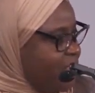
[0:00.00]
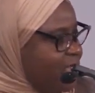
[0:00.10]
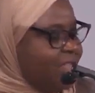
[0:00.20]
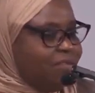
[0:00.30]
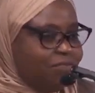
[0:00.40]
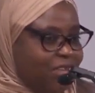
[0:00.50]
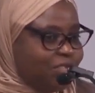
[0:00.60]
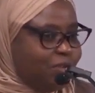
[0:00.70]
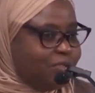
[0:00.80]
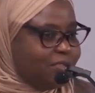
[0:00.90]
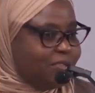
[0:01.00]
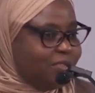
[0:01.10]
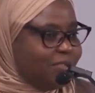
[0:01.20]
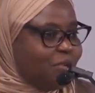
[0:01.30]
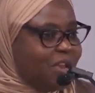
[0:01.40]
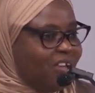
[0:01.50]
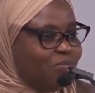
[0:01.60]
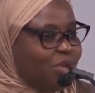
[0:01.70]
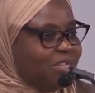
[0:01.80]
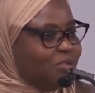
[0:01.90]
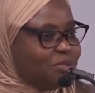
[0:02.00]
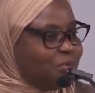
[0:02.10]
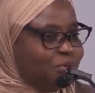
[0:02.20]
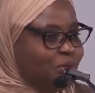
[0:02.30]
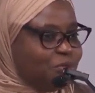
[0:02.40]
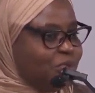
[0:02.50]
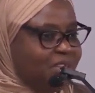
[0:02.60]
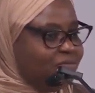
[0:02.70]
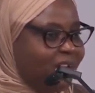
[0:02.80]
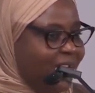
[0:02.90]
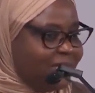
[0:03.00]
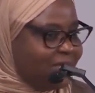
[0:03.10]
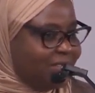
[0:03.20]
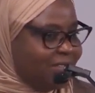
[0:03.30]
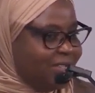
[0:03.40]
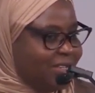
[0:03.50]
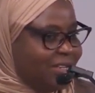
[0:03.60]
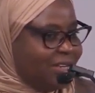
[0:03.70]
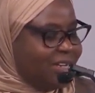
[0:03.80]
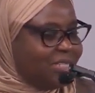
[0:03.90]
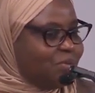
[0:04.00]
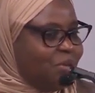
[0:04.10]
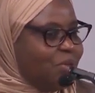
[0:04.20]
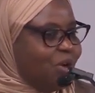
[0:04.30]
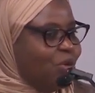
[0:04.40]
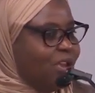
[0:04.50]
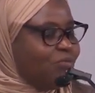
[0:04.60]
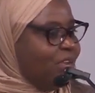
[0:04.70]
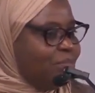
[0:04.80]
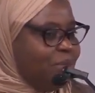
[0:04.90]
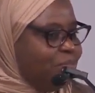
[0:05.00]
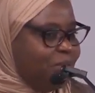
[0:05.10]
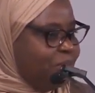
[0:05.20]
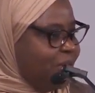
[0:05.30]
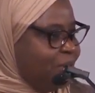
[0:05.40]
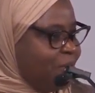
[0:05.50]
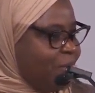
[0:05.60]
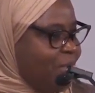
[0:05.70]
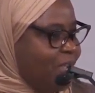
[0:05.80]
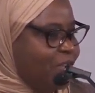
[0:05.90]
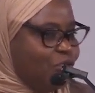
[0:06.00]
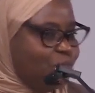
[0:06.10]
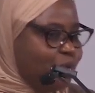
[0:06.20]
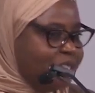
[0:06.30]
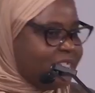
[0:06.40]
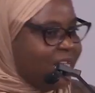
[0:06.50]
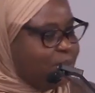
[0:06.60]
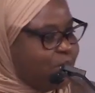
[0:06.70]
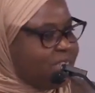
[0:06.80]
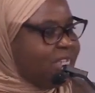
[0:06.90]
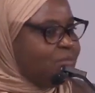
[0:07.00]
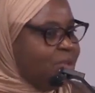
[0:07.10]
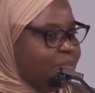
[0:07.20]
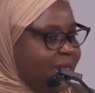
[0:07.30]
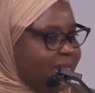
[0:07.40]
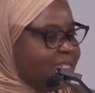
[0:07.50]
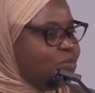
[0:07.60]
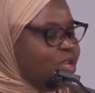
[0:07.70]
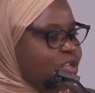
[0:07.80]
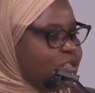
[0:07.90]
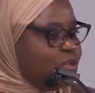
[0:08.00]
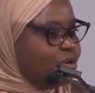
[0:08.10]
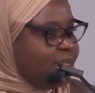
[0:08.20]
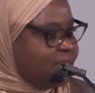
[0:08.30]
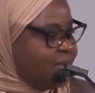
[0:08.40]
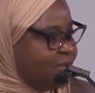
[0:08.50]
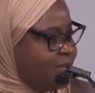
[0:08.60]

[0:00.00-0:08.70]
Investors don't have money just to give grants. That's why we are calling for the PPP. You put in, I put in, then we balance, then we reduce your risk.